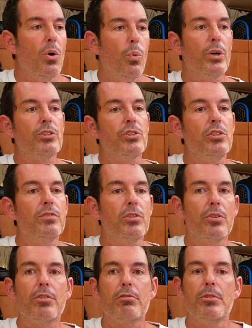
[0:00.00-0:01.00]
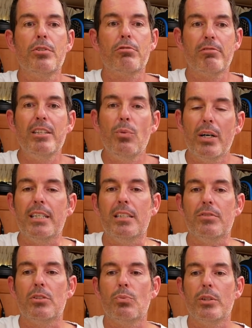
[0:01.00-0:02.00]
once you've gone through 3
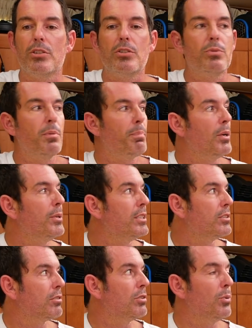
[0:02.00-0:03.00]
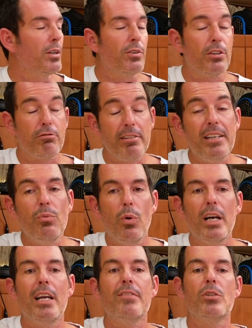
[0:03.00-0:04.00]
waves, once the boat you are 3
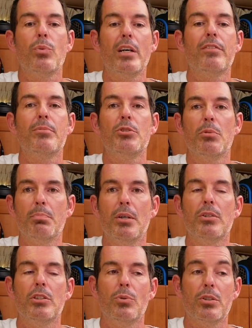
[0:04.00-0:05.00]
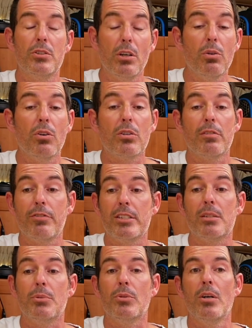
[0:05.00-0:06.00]
waves away from your boat, you are no longer
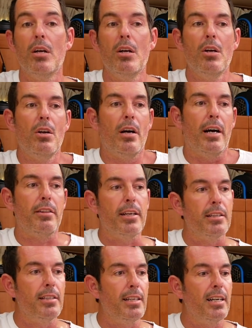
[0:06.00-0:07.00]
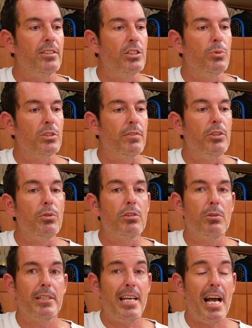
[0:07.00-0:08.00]
visible. I think the analogy was, if you
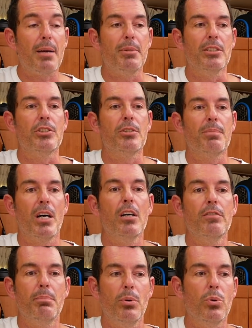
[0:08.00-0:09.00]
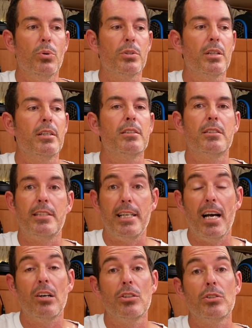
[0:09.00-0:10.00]
throw a cabbage overboard, see
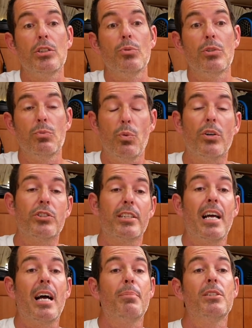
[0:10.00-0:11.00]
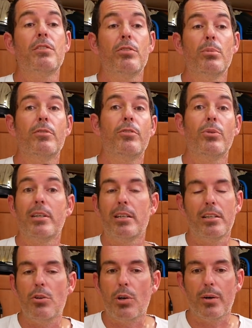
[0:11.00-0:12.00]
how long you can watch a cabbage for before
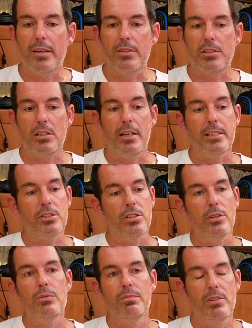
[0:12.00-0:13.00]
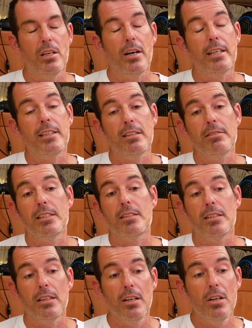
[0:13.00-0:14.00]
you go out of sight. So the idea is that